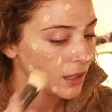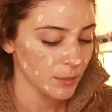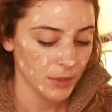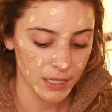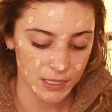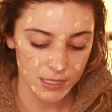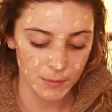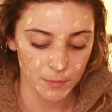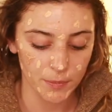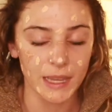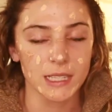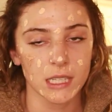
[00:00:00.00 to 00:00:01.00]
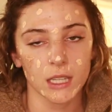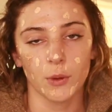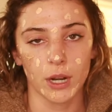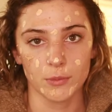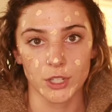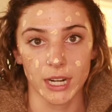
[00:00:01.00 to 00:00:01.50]
Because basically
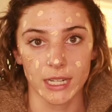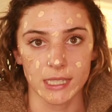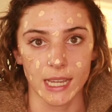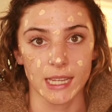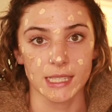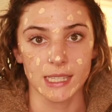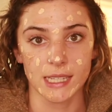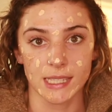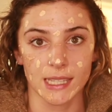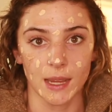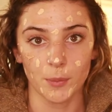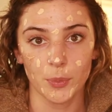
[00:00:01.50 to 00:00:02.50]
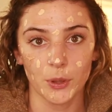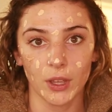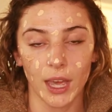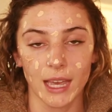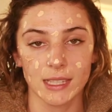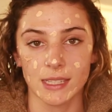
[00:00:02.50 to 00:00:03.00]
what I'm trying to say is the sample
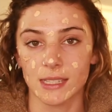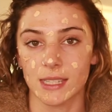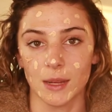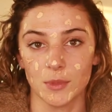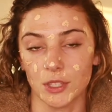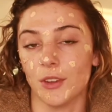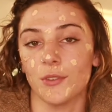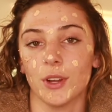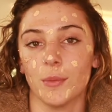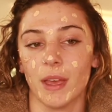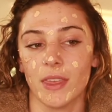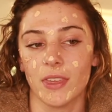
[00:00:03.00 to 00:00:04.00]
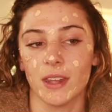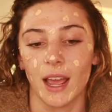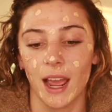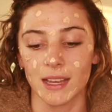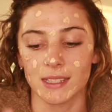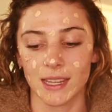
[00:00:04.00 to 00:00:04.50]
has the same delivery method
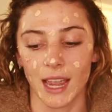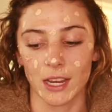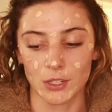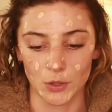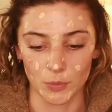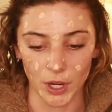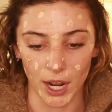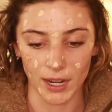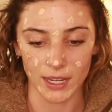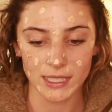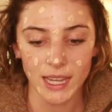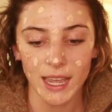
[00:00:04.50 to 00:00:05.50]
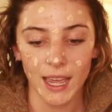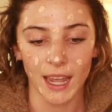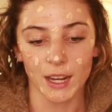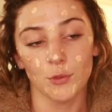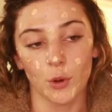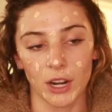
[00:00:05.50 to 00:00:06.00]
as the actual product.
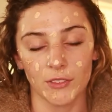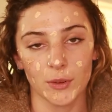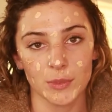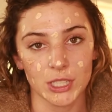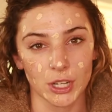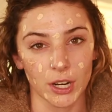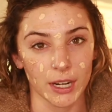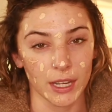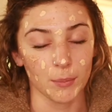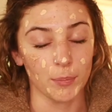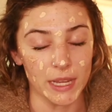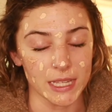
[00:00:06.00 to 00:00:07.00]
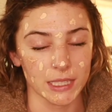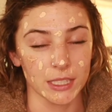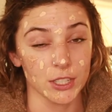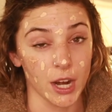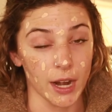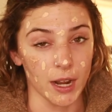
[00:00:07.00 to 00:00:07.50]
And if one of them has already basically
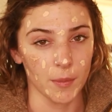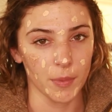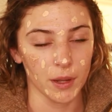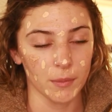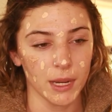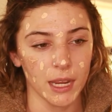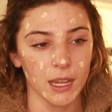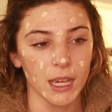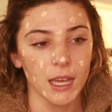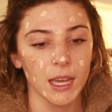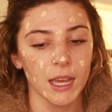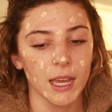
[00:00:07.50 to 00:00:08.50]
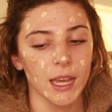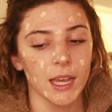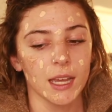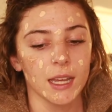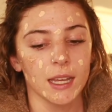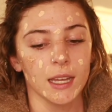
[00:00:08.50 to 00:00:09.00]
dried up on me,
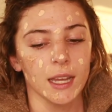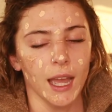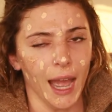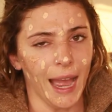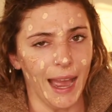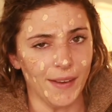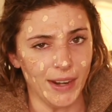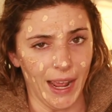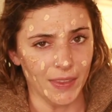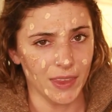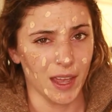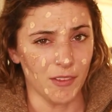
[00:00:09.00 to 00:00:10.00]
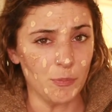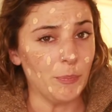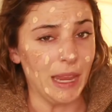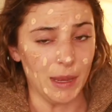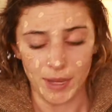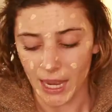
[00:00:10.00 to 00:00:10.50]
I haven't had that, I've
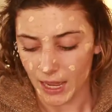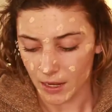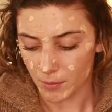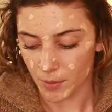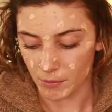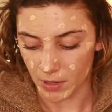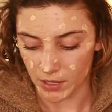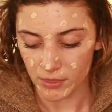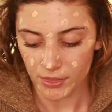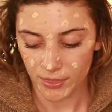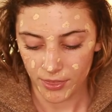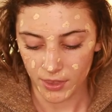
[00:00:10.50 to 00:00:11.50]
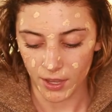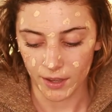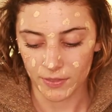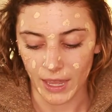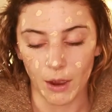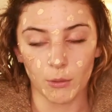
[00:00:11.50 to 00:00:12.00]
maybe had them a month,
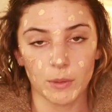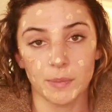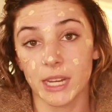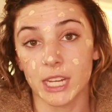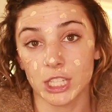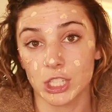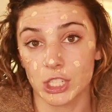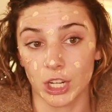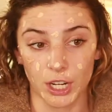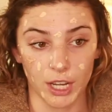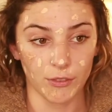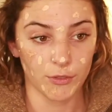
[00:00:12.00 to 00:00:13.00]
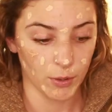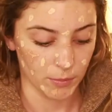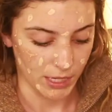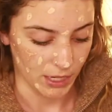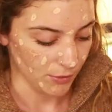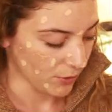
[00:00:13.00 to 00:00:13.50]
that would be concerning for
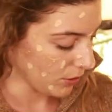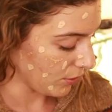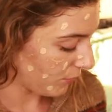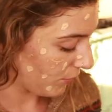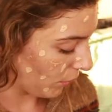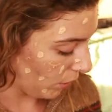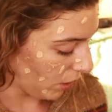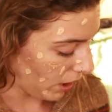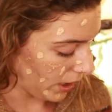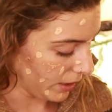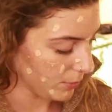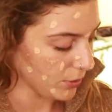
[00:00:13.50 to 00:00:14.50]
me for the full-on